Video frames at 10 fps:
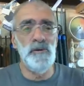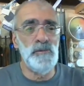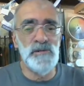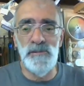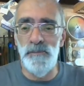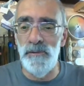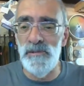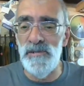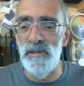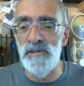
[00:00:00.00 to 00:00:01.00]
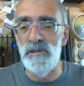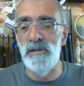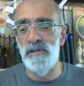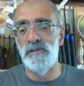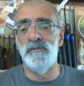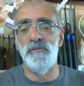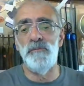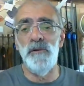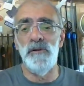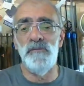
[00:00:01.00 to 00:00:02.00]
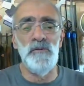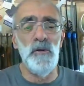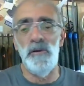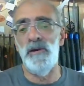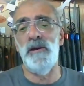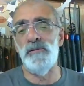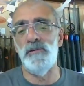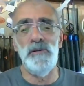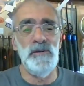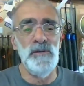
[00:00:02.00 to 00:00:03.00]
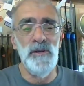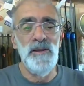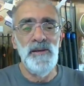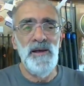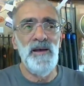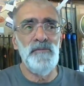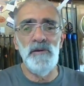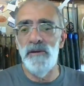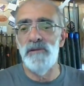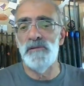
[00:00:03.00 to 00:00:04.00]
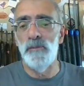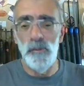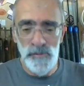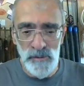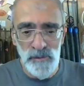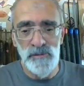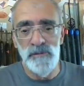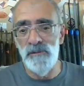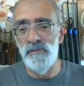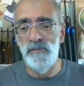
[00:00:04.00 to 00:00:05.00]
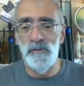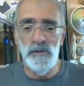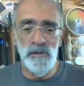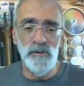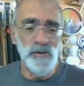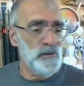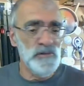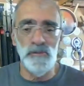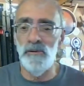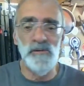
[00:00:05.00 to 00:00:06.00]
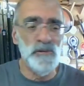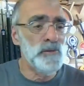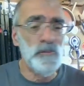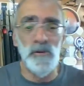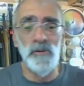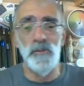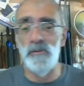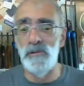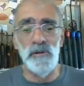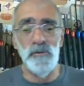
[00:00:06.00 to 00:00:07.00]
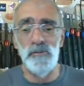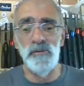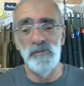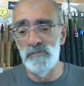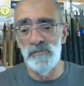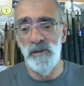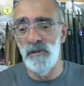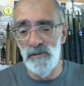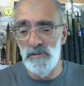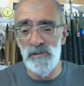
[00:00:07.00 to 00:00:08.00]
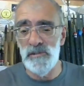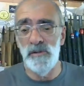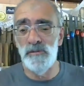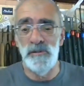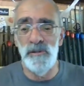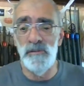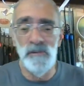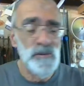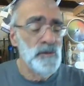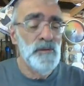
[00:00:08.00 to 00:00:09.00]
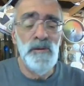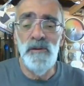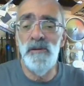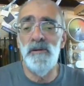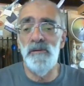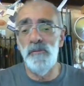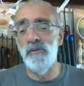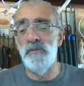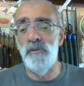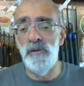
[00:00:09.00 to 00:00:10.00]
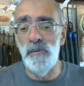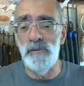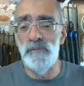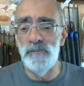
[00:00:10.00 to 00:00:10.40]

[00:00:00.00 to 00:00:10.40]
was about six years of, of not actually having it as I wanted it, and I finally got it. So it's only plywood glued, and it's just slotted in. Uh, it works very well.